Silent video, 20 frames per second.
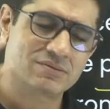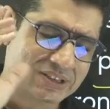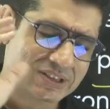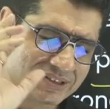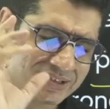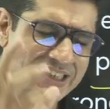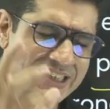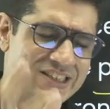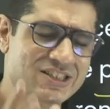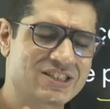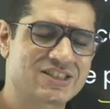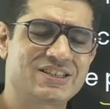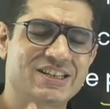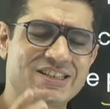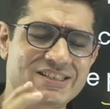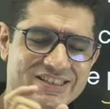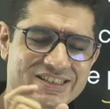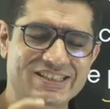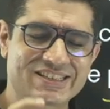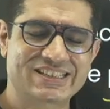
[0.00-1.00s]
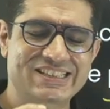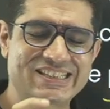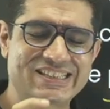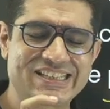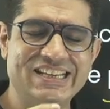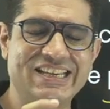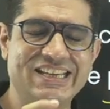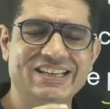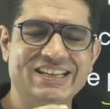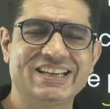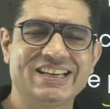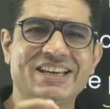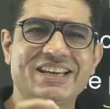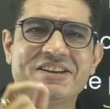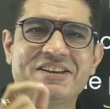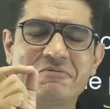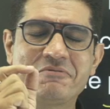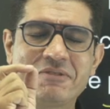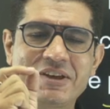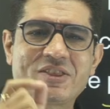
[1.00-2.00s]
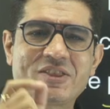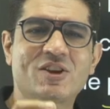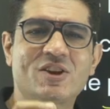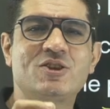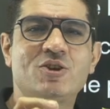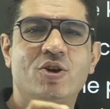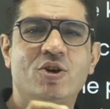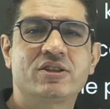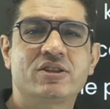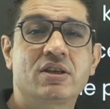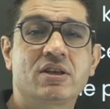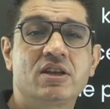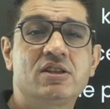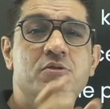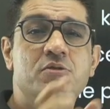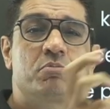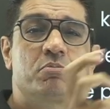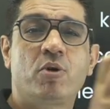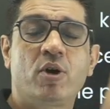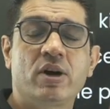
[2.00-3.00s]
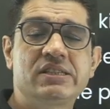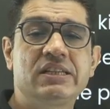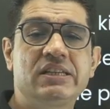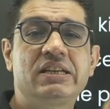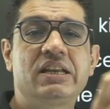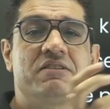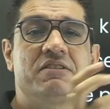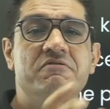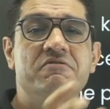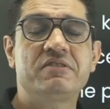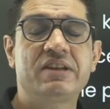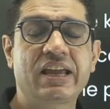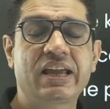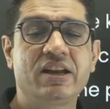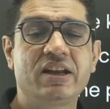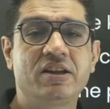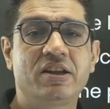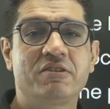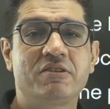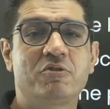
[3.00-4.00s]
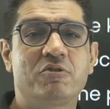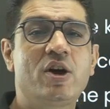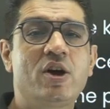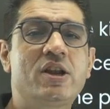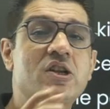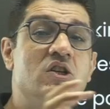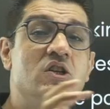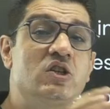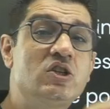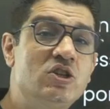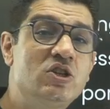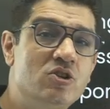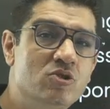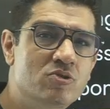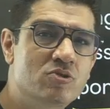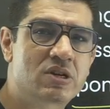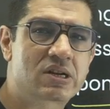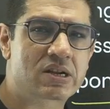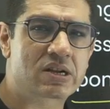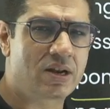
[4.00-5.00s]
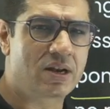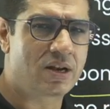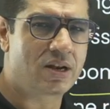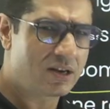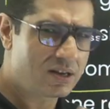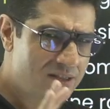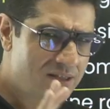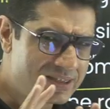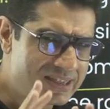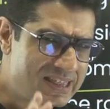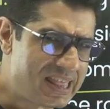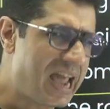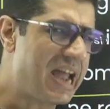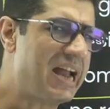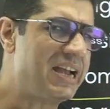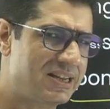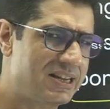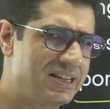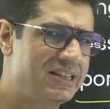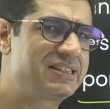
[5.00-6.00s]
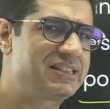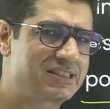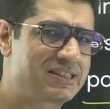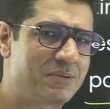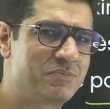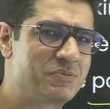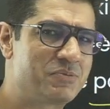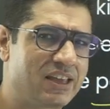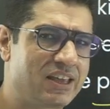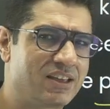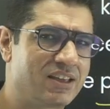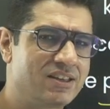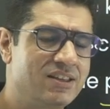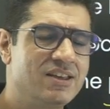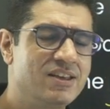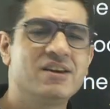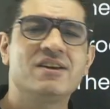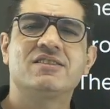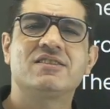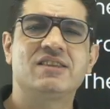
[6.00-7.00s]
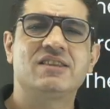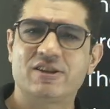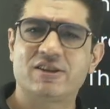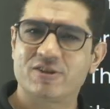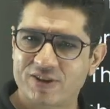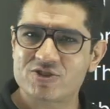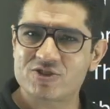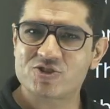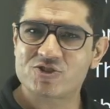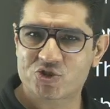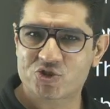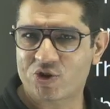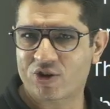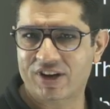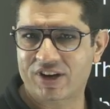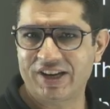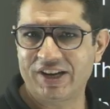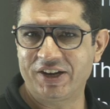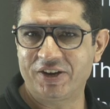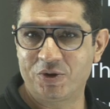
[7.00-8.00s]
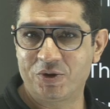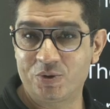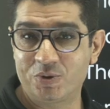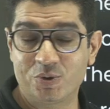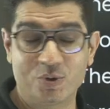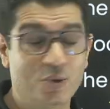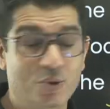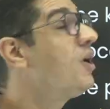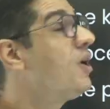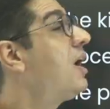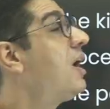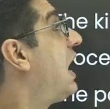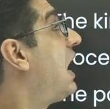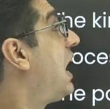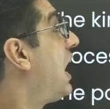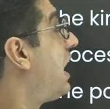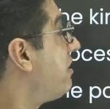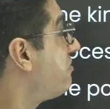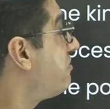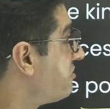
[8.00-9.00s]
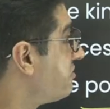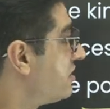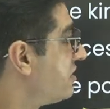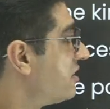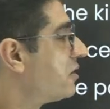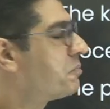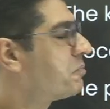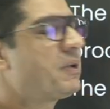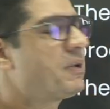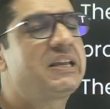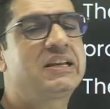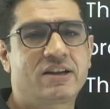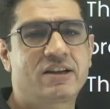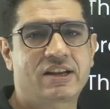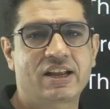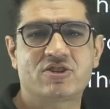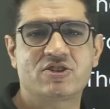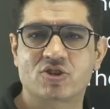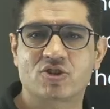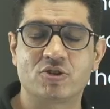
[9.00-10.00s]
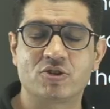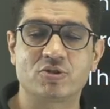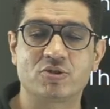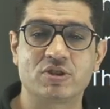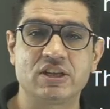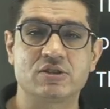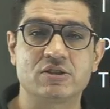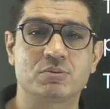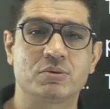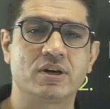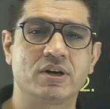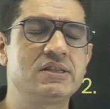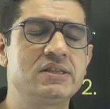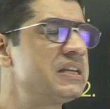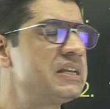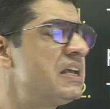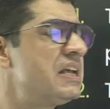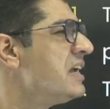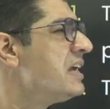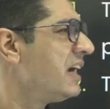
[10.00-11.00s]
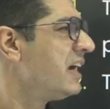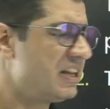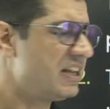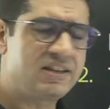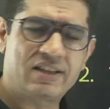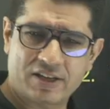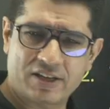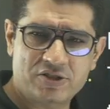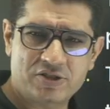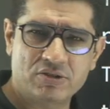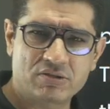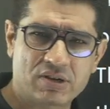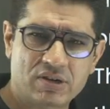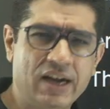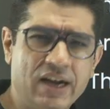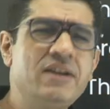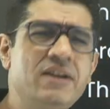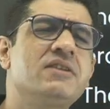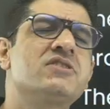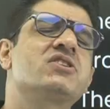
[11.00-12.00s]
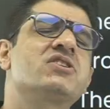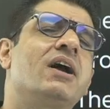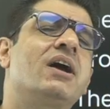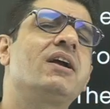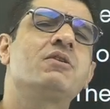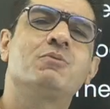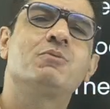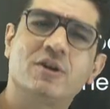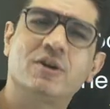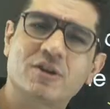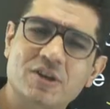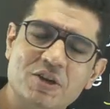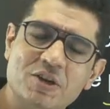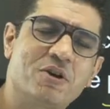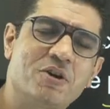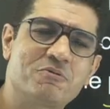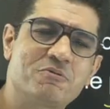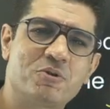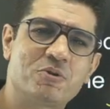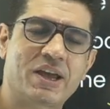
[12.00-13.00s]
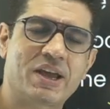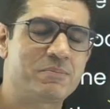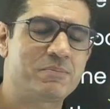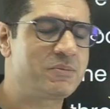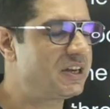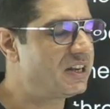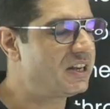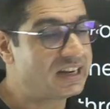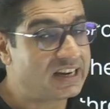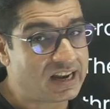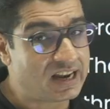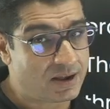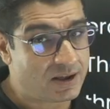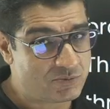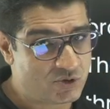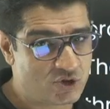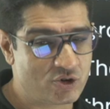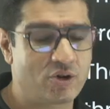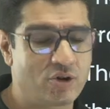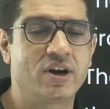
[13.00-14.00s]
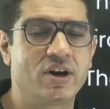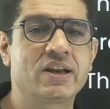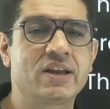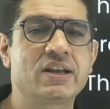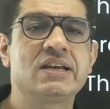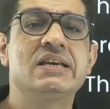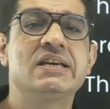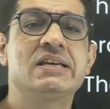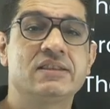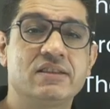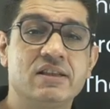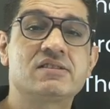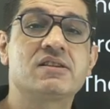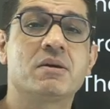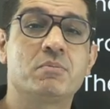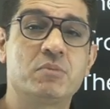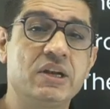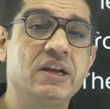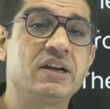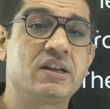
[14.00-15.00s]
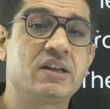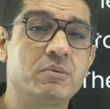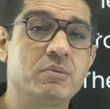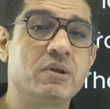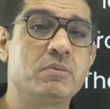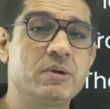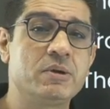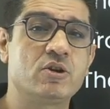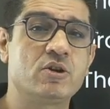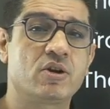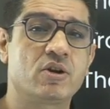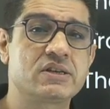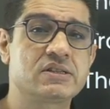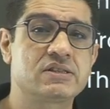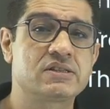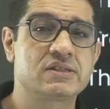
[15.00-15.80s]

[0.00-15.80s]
Just see whether the author is positive, negative or neutral. That is something that you can surely do after paying attention to these words. And in case you can't, start working on vocabulary, and I'm sure this ability will be yours.